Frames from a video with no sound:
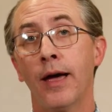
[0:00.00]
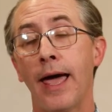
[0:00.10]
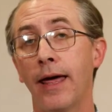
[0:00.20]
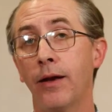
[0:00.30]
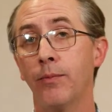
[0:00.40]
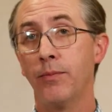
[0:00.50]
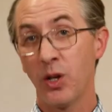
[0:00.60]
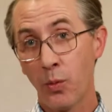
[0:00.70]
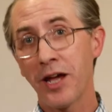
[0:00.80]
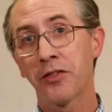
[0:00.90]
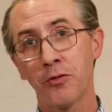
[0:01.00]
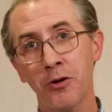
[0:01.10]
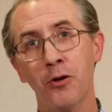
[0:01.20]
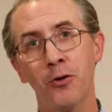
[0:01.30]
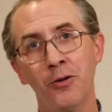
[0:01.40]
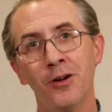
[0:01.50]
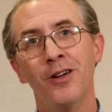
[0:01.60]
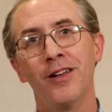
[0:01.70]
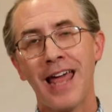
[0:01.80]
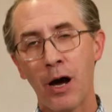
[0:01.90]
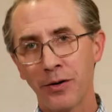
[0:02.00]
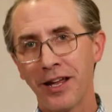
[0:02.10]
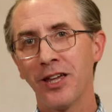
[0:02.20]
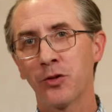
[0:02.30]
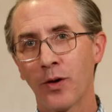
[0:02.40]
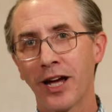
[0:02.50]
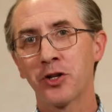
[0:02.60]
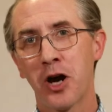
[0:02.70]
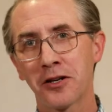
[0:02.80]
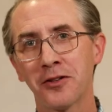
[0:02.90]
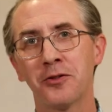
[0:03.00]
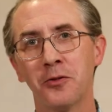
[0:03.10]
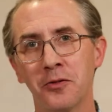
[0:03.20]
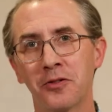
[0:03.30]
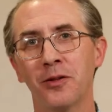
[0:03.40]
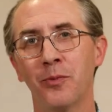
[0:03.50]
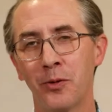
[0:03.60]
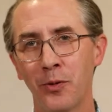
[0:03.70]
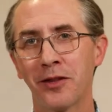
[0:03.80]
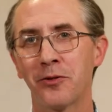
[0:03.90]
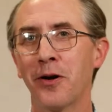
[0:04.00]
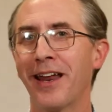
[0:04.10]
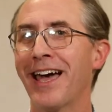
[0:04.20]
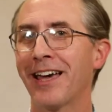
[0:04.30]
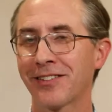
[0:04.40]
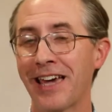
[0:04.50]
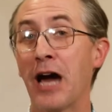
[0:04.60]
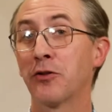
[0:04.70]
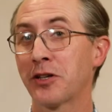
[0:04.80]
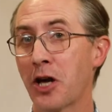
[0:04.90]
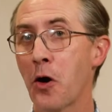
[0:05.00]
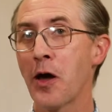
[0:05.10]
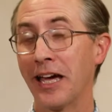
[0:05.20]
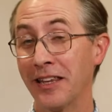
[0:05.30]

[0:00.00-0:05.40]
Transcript: And midway through, nowadays when I talk to students in midway through and I ask, how's it going?